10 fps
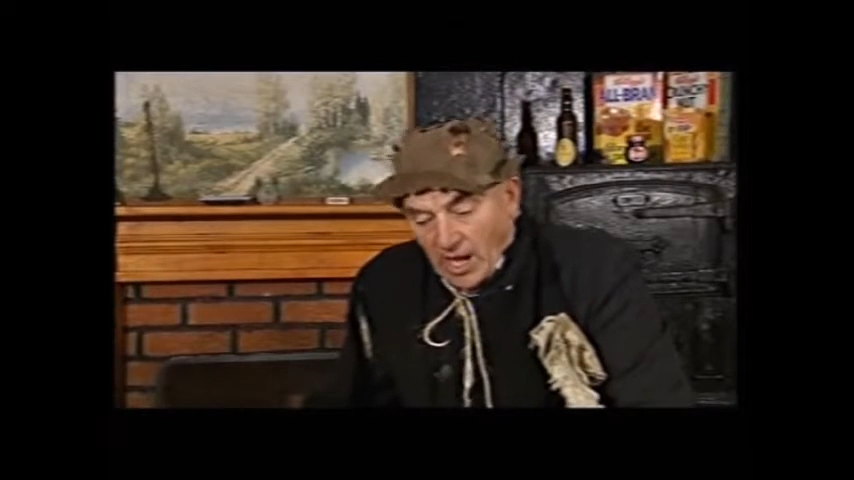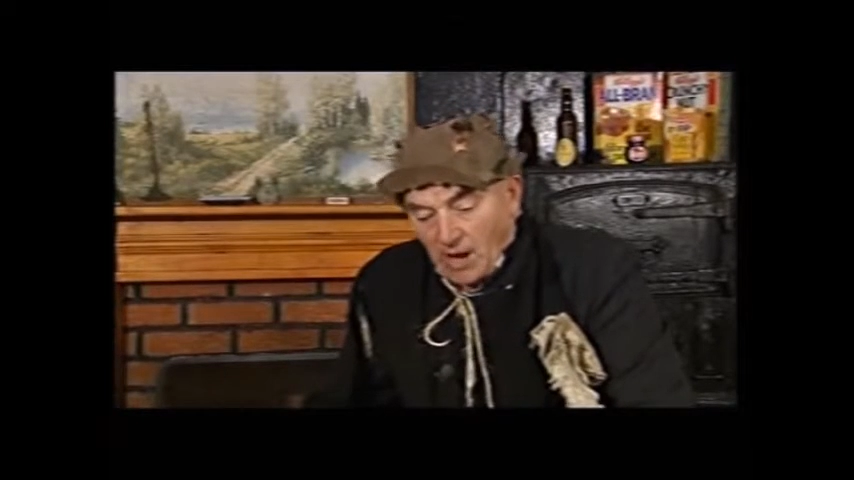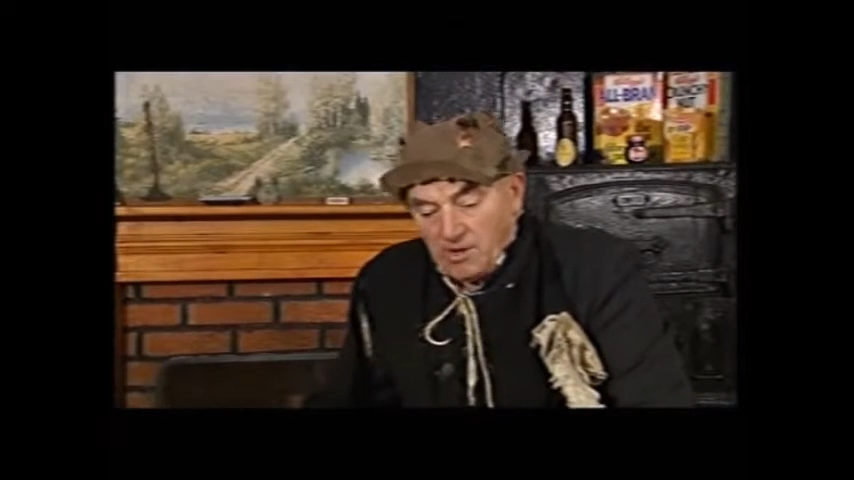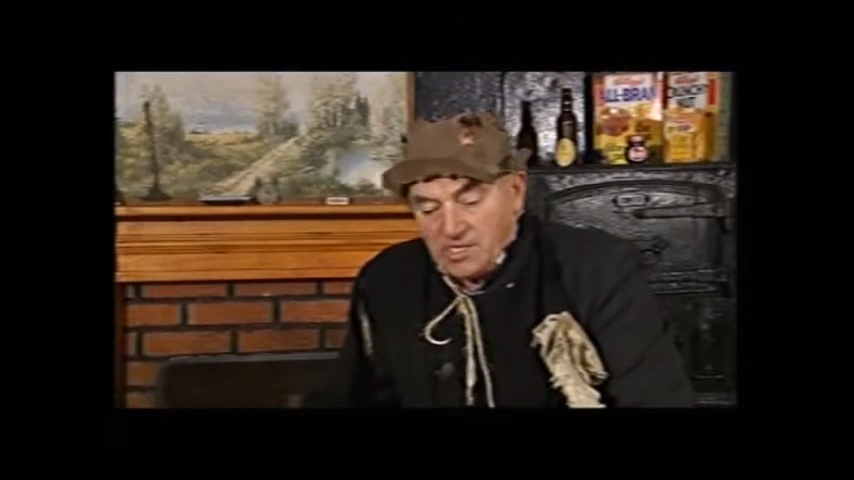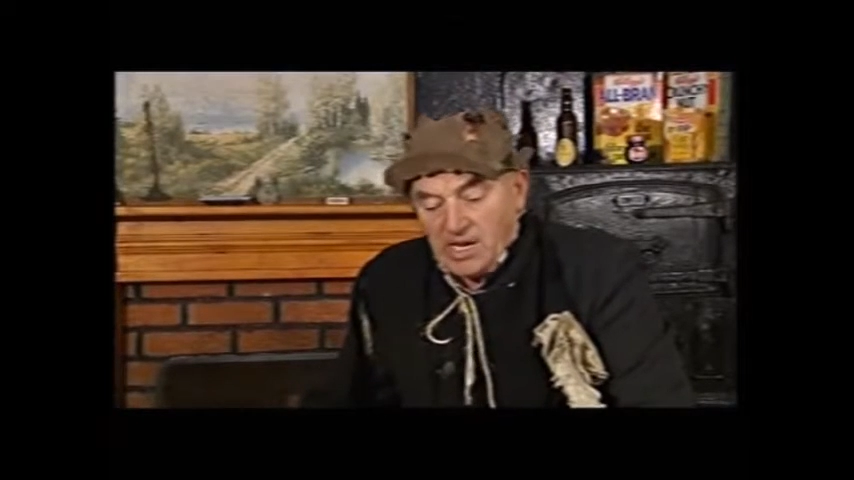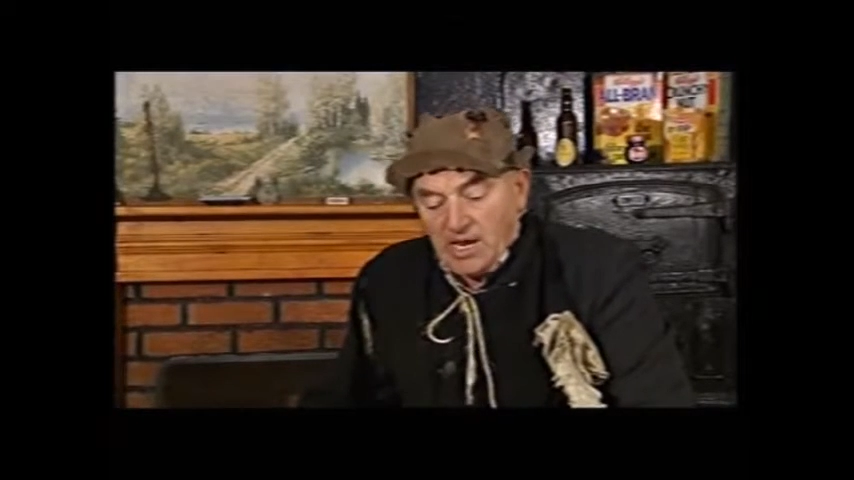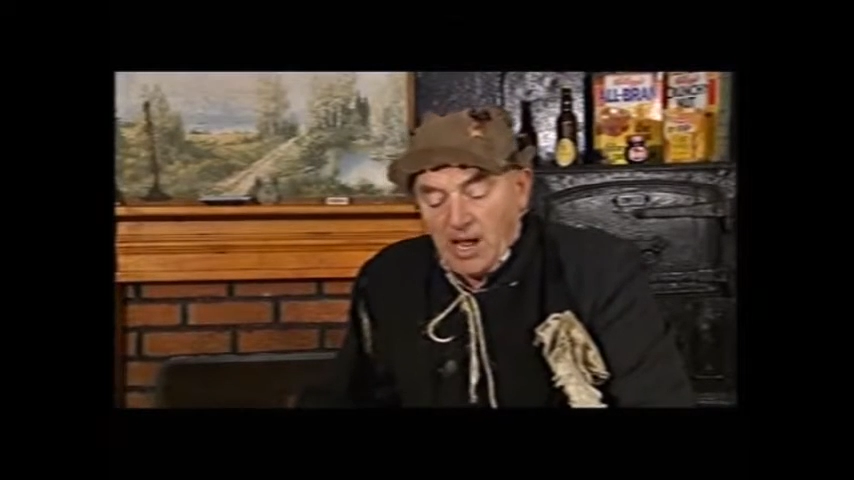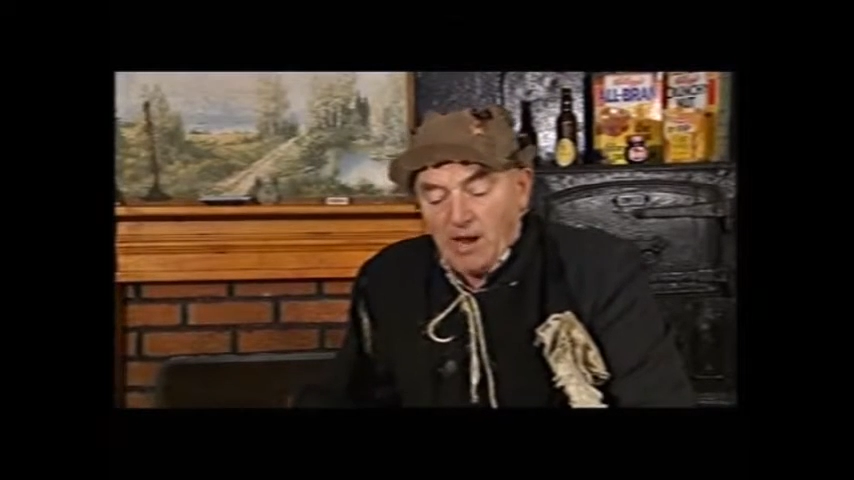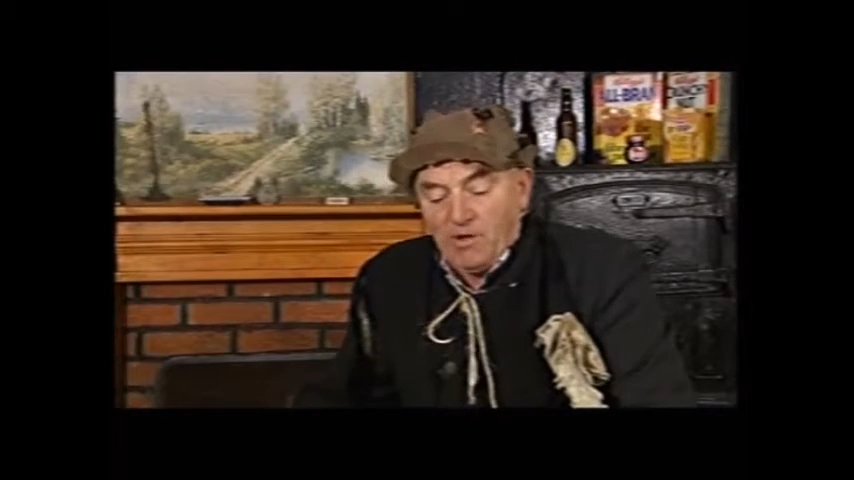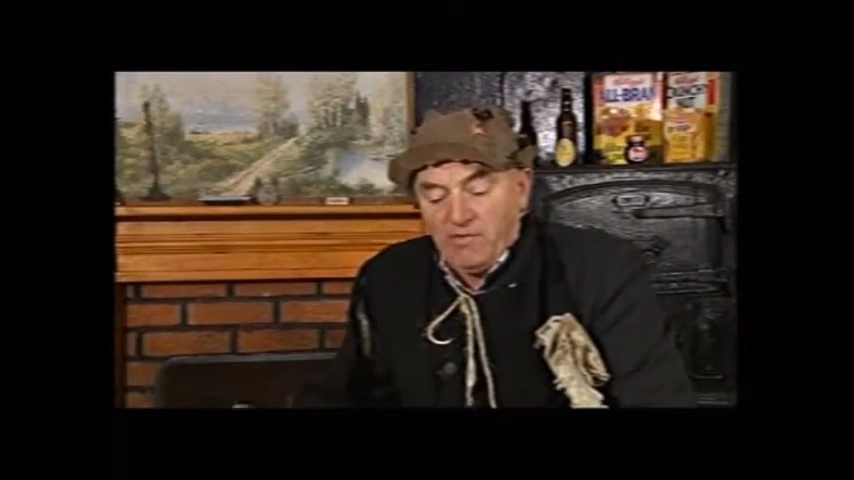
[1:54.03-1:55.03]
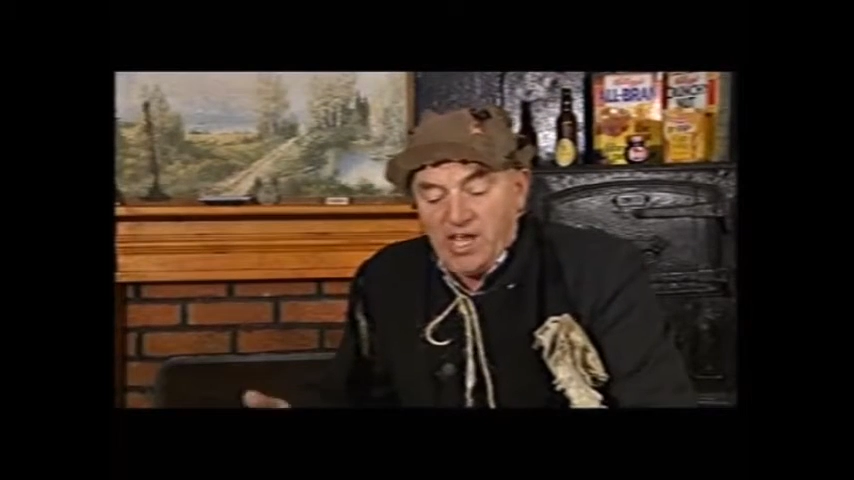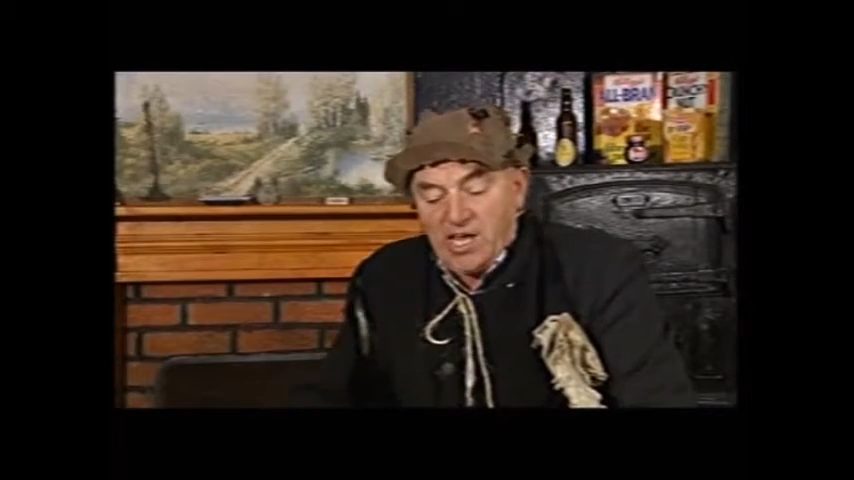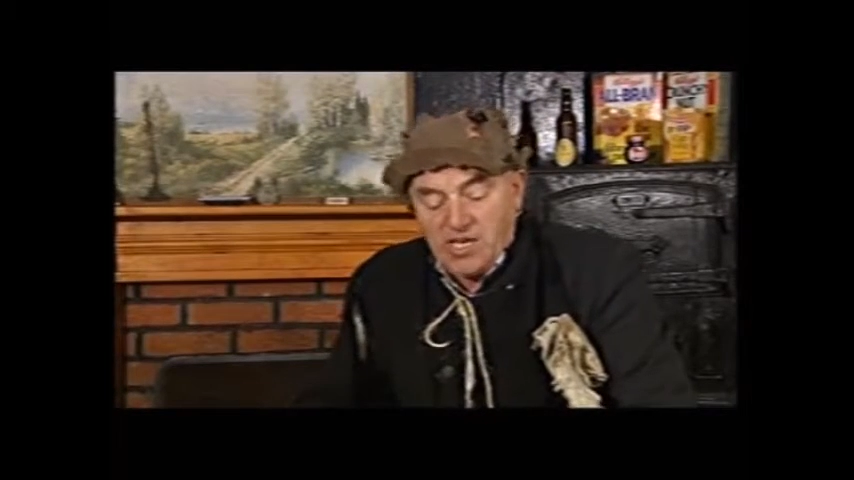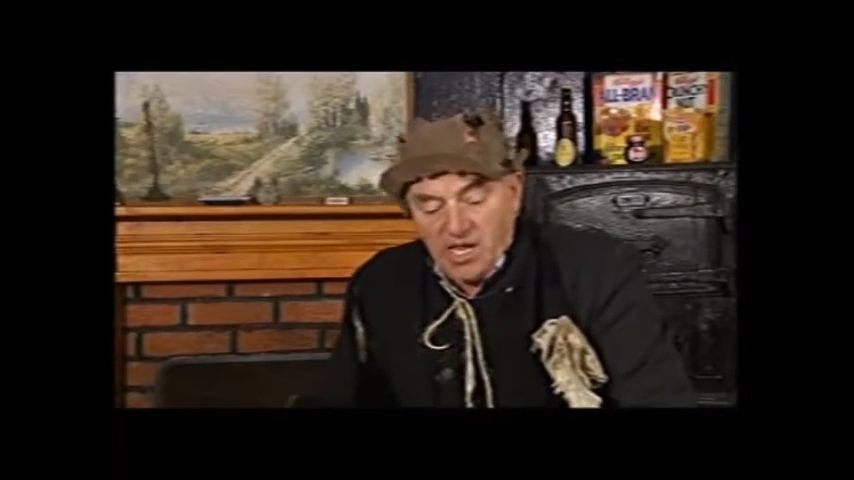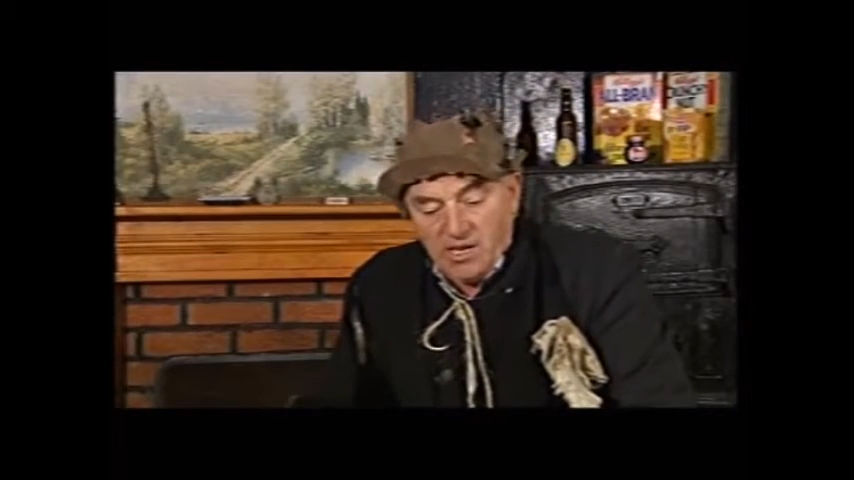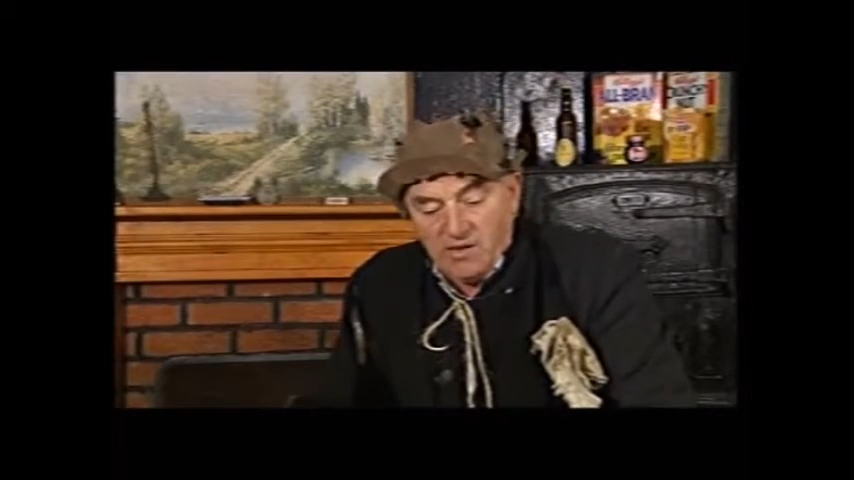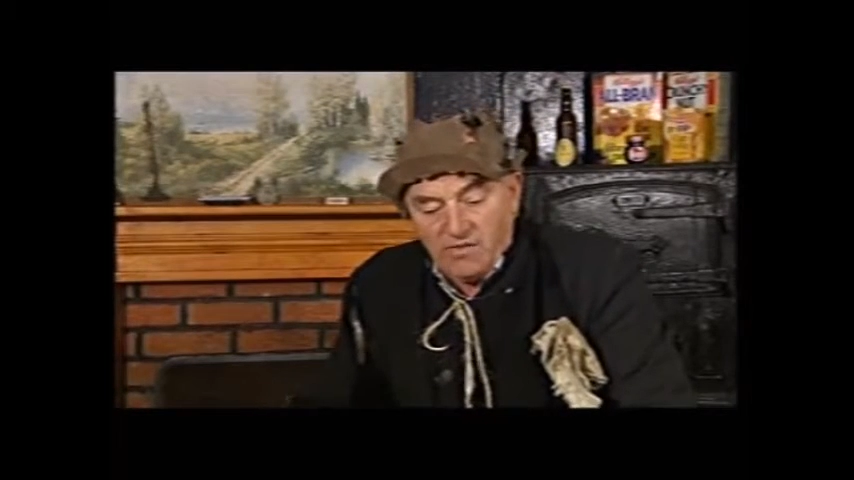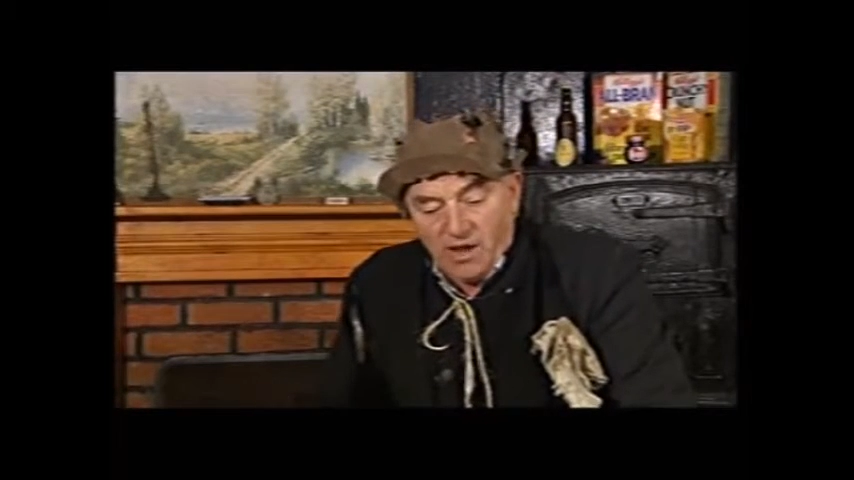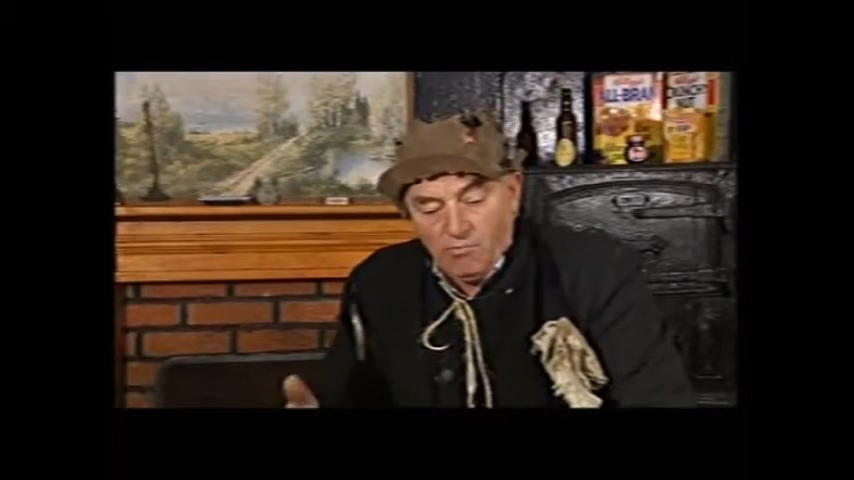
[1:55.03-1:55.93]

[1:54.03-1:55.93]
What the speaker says: and we sleep, and we have 8 hens,